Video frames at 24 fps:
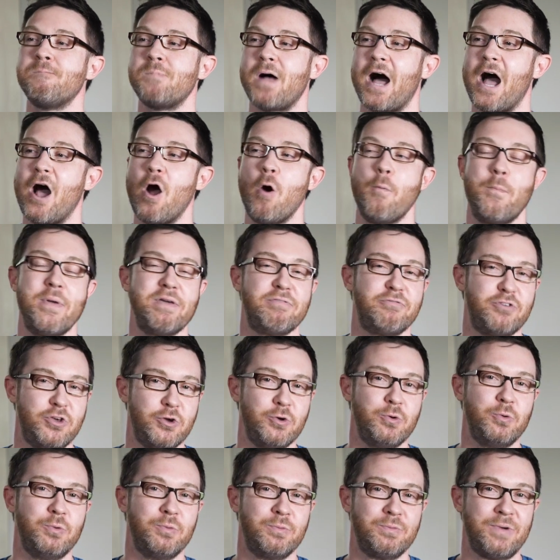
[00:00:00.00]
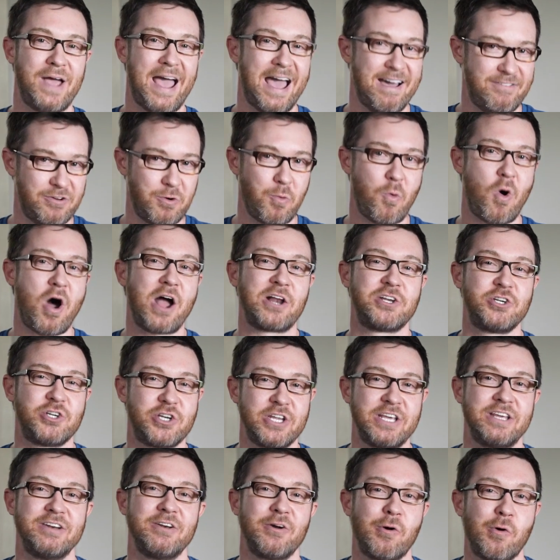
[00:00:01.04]
I hope if you haven't watched
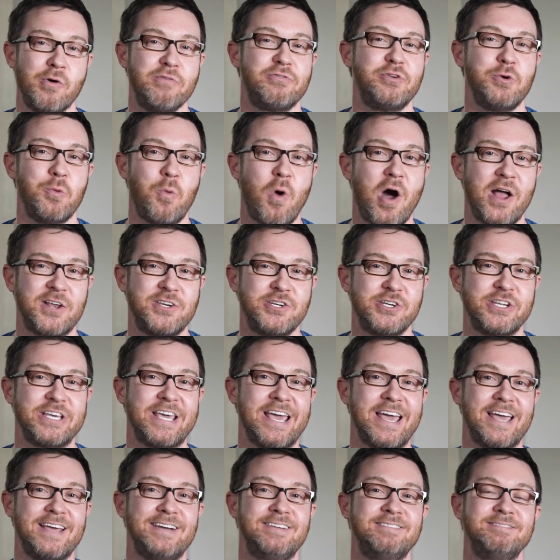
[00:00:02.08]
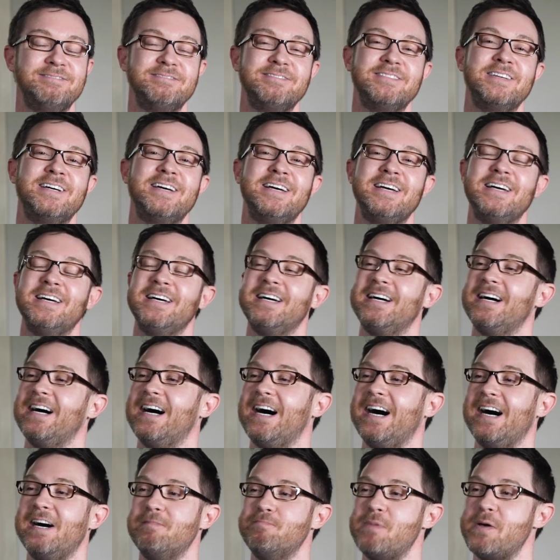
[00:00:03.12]
it or if you watch it again,
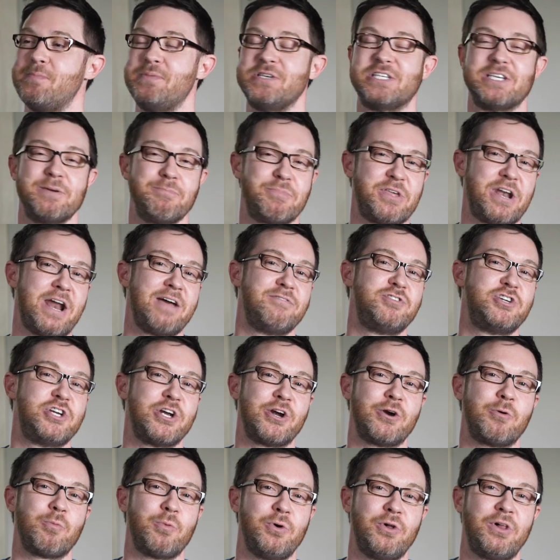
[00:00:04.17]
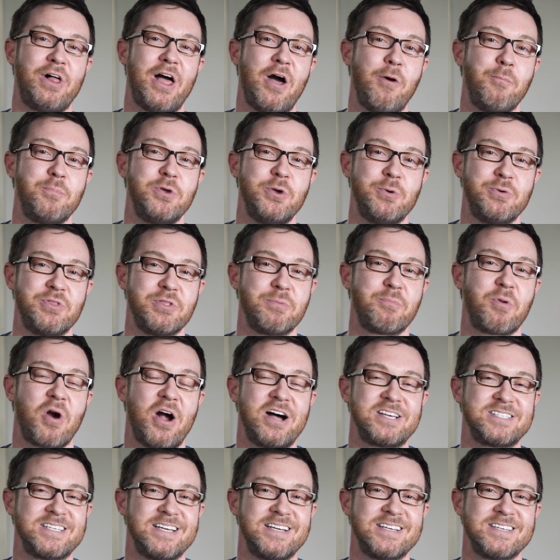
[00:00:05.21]
maybe something I've shared will help you in the
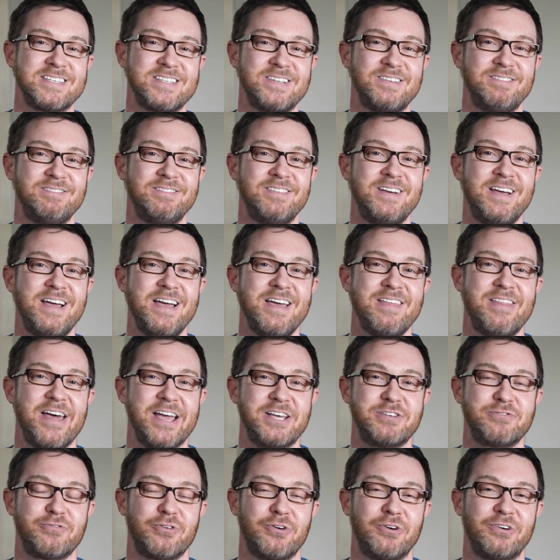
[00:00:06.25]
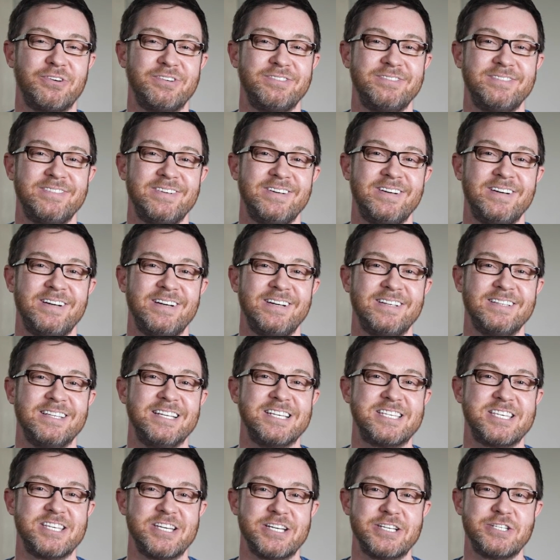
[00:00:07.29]
process. Thanks for
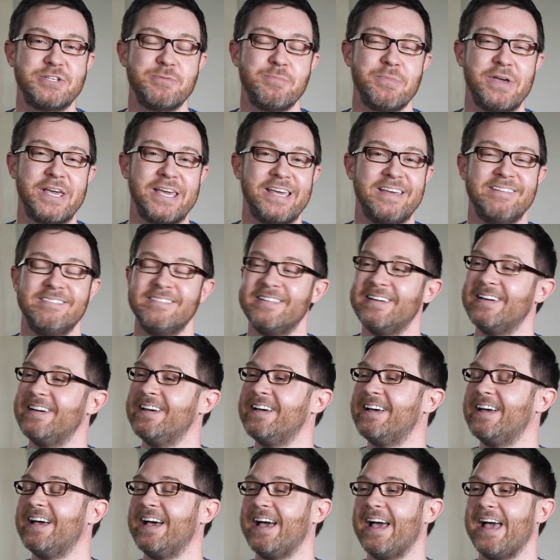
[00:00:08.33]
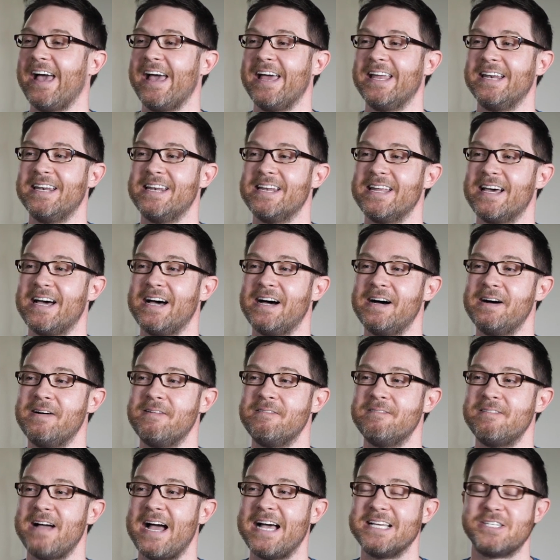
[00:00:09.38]
listening to me. And
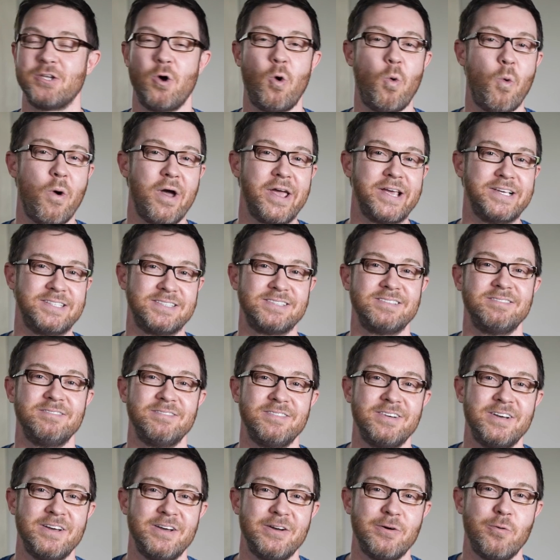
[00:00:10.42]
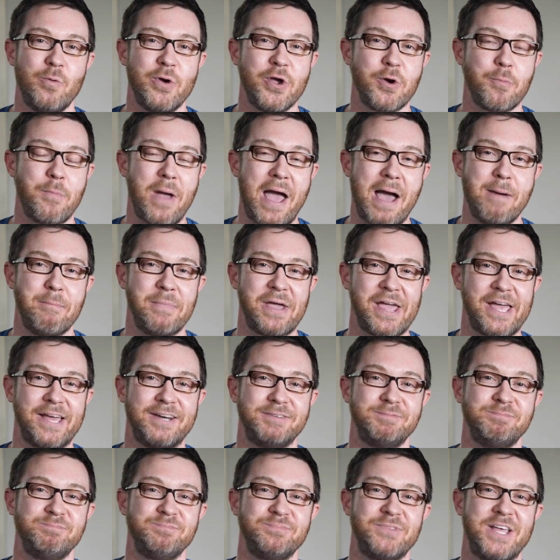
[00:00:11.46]
as always, we are
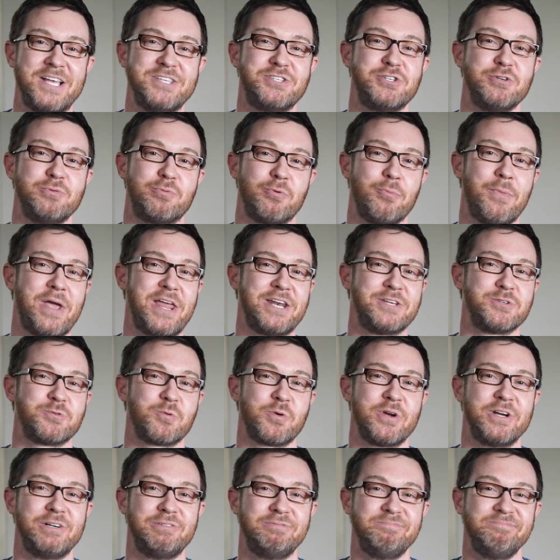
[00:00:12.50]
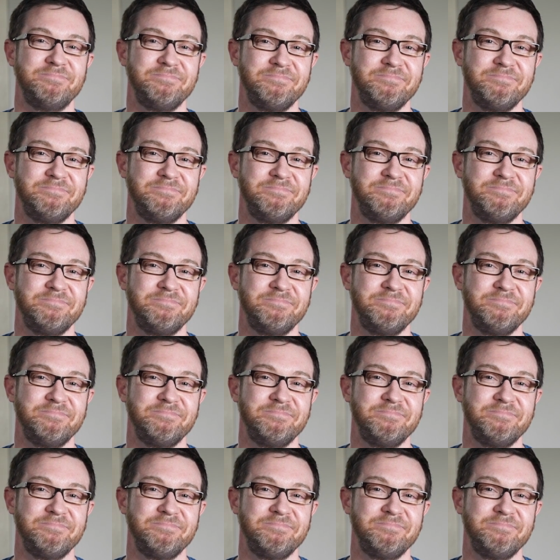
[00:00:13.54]
Batman and Superman is real.